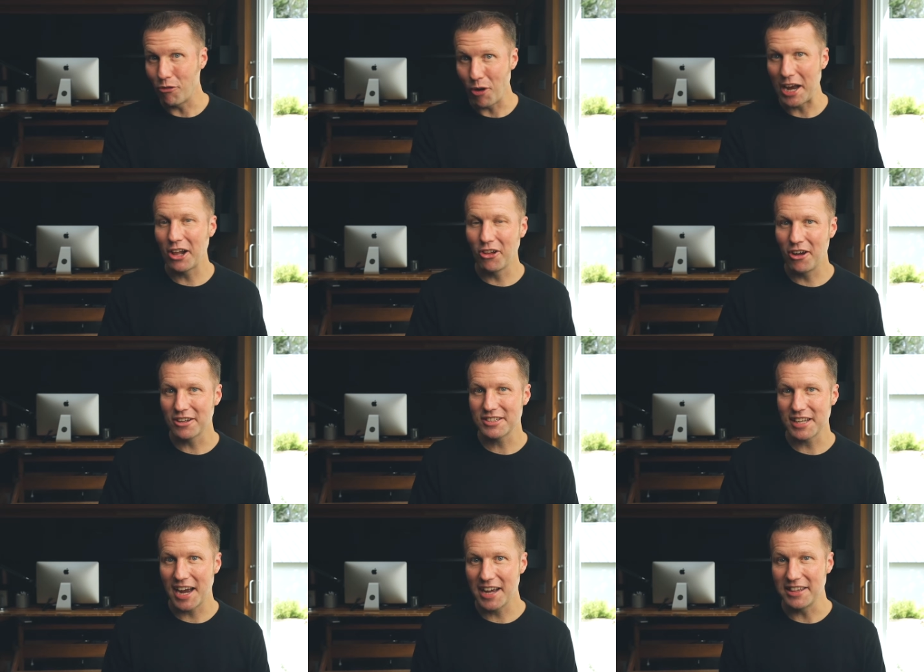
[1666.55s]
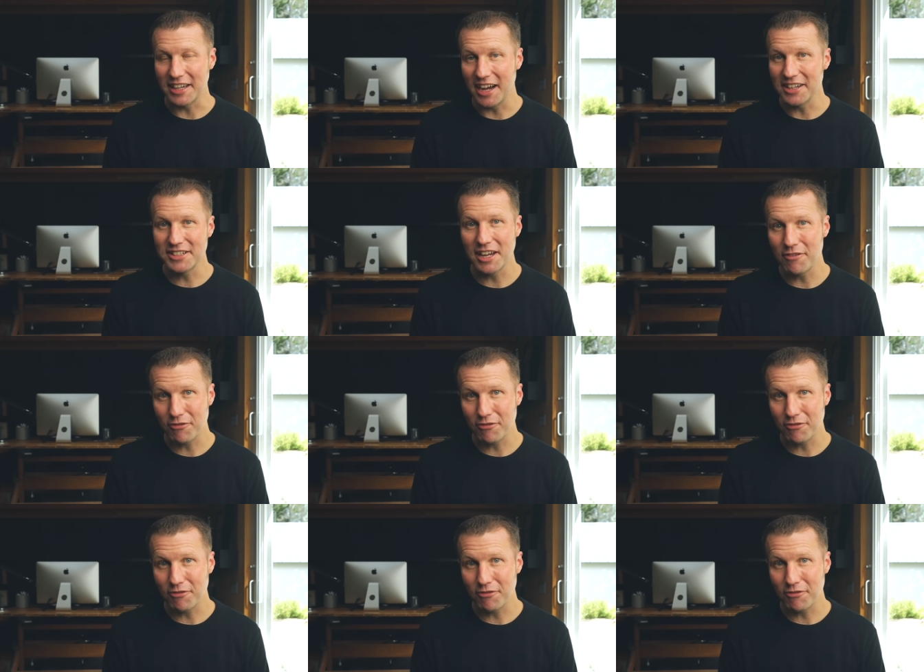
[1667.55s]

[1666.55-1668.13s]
right alongside the content